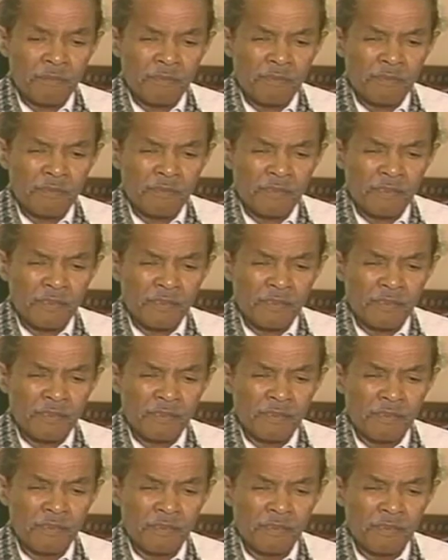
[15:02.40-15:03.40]
of uh,
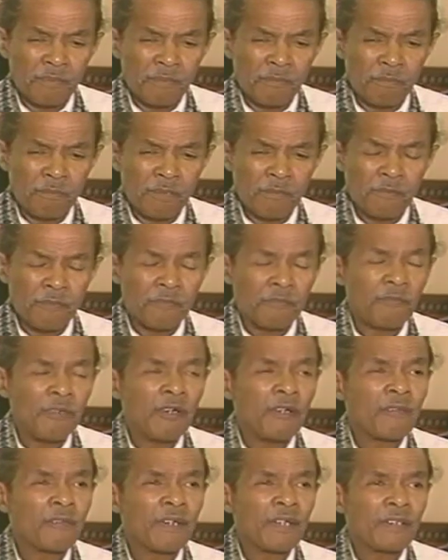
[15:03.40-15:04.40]
people from all
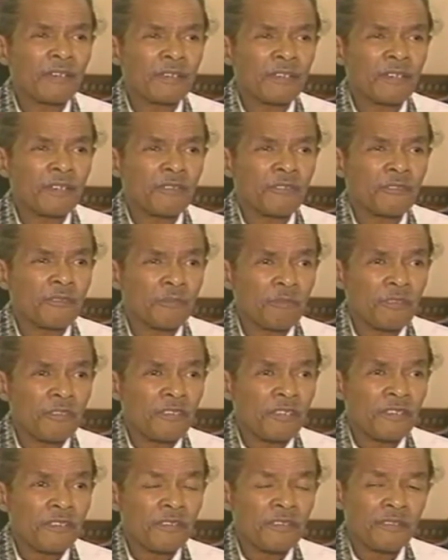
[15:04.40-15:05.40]
around the country,
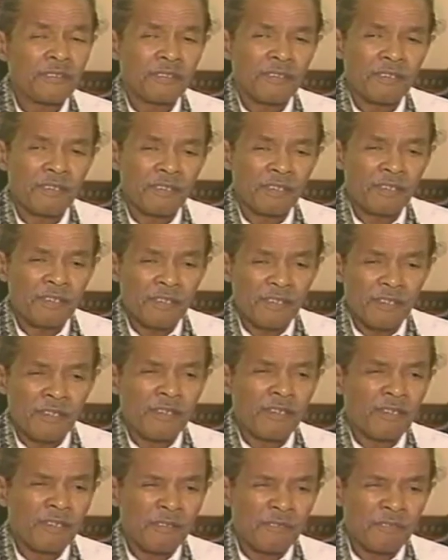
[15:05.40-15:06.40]
musicians,
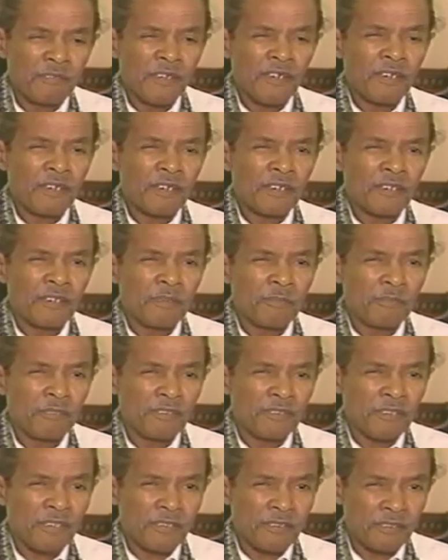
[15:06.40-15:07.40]
very good
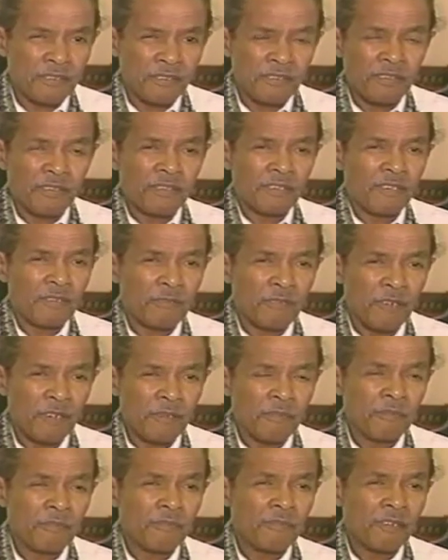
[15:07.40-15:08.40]
musicians. Ray,
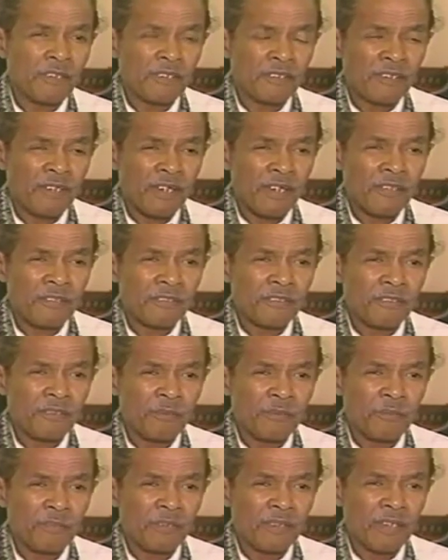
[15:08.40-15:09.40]
Ray Charles on the
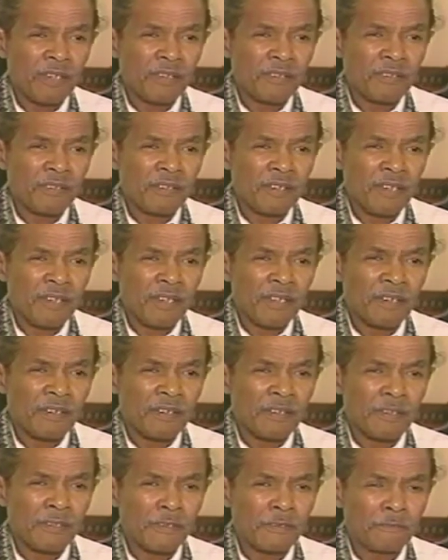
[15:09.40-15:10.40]
piano, he had
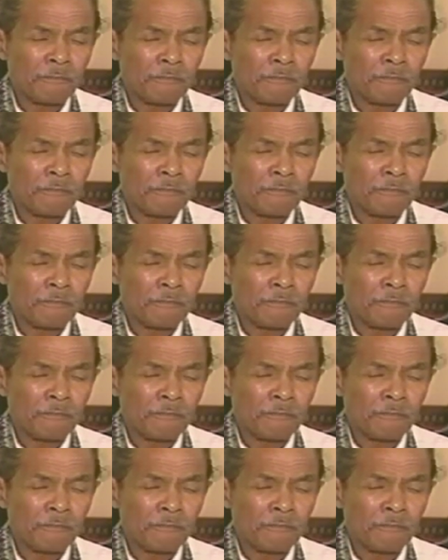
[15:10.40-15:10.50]
uh,